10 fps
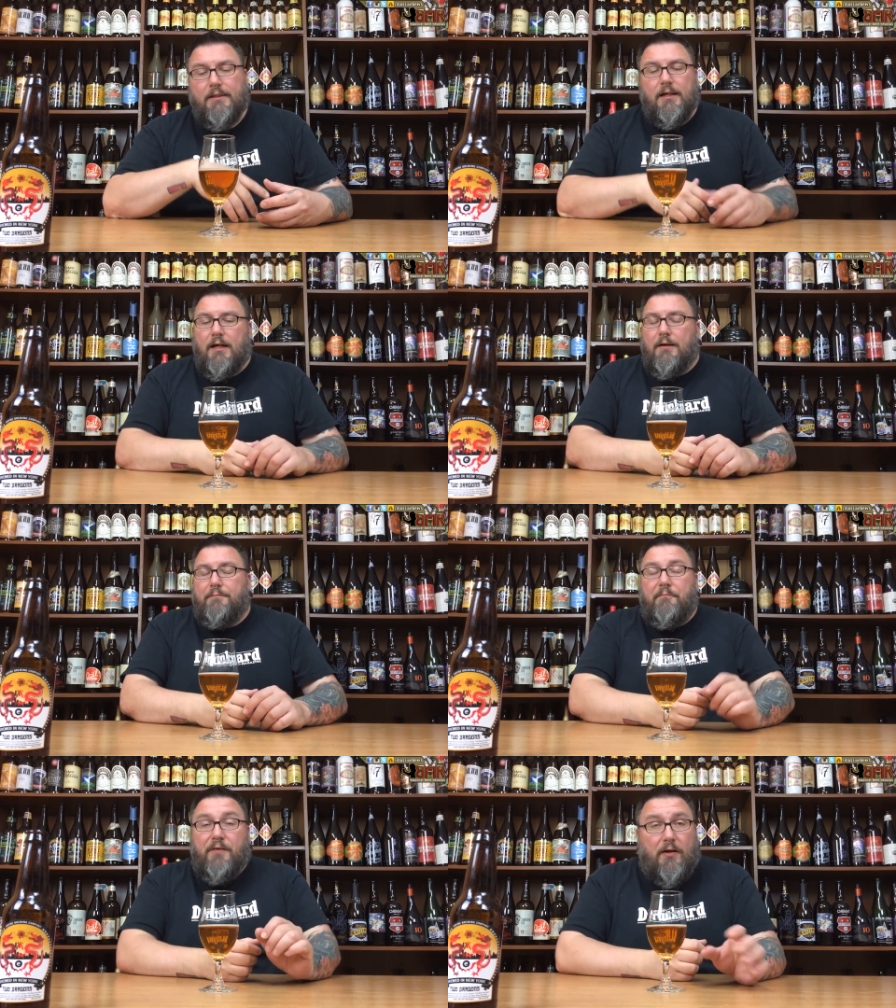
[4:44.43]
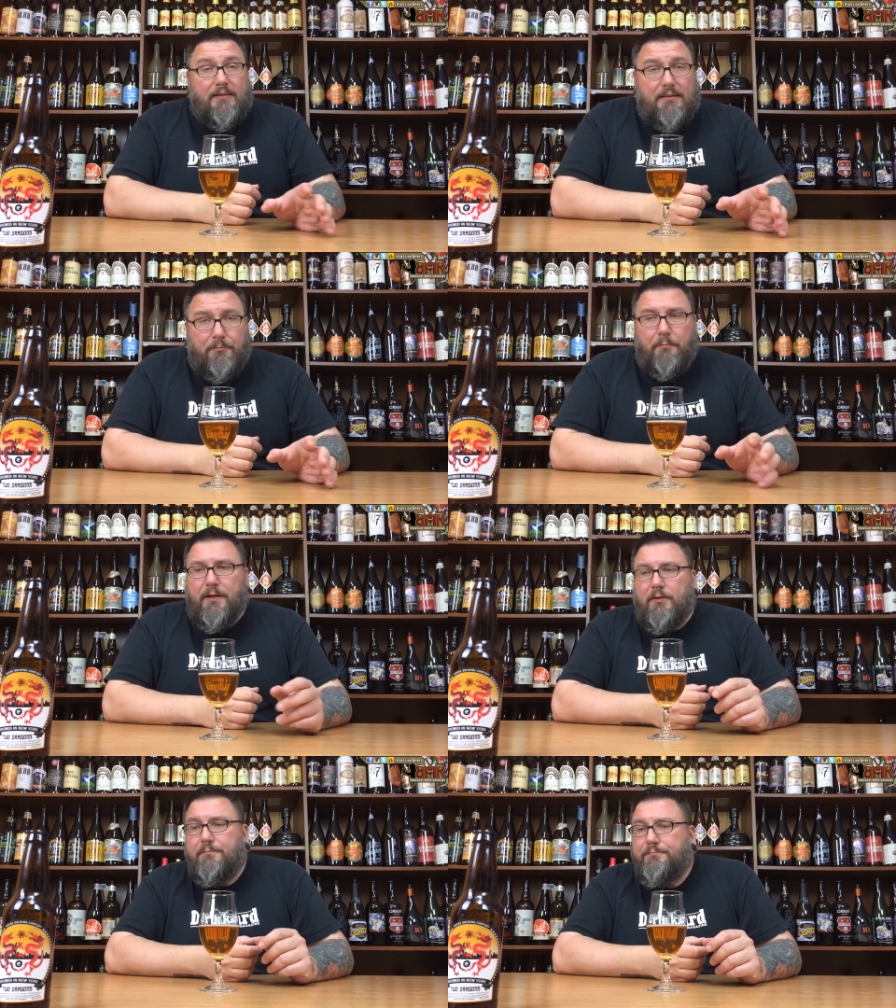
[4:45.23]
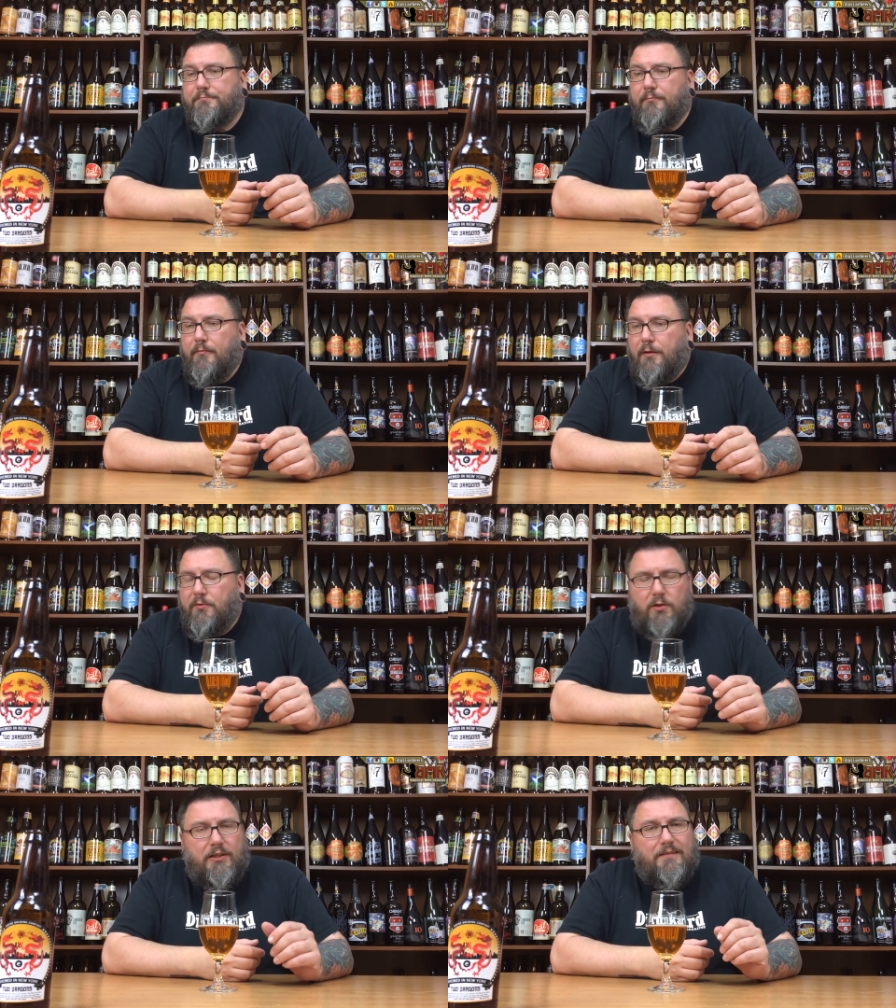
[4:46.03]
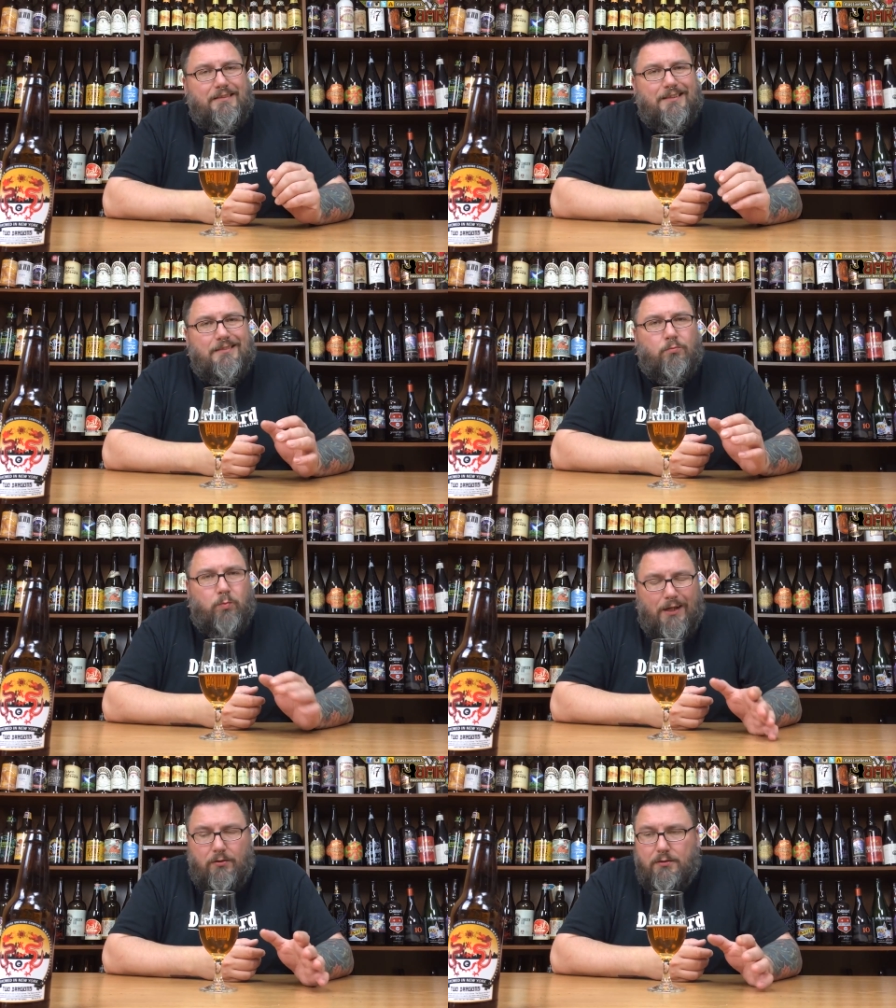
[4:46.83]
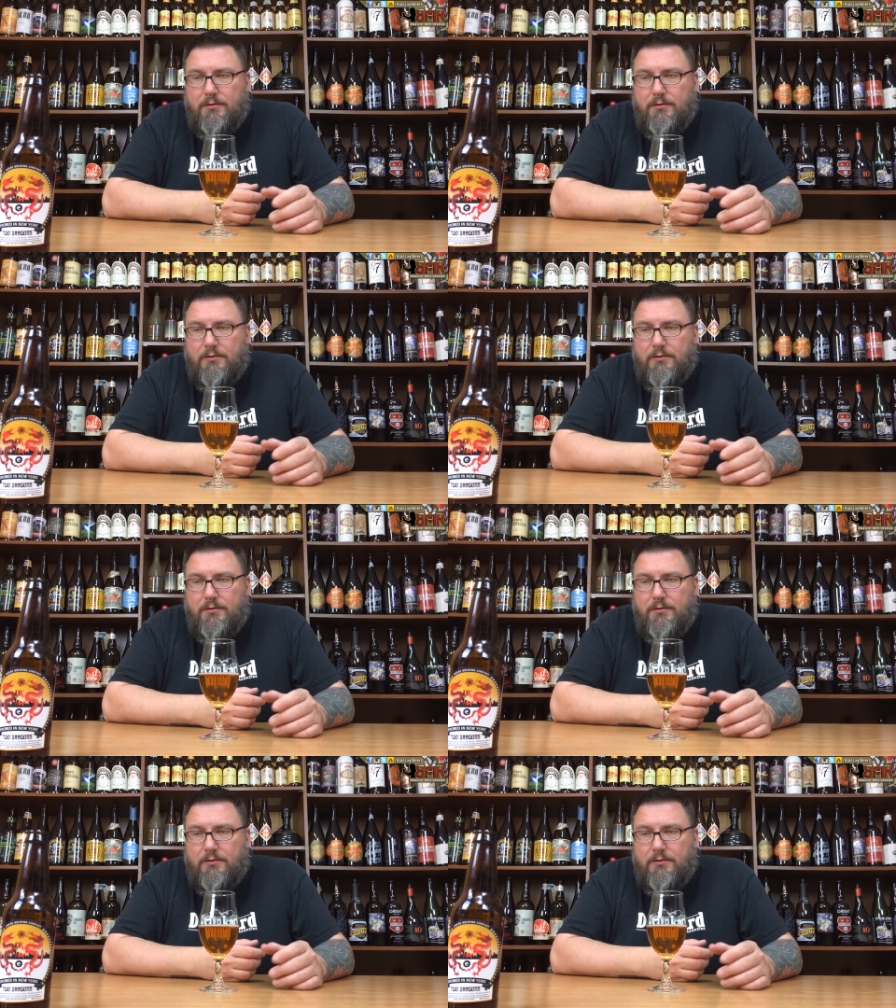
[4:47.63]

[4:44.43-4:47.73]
Um, very simple beer. What it does, it does well.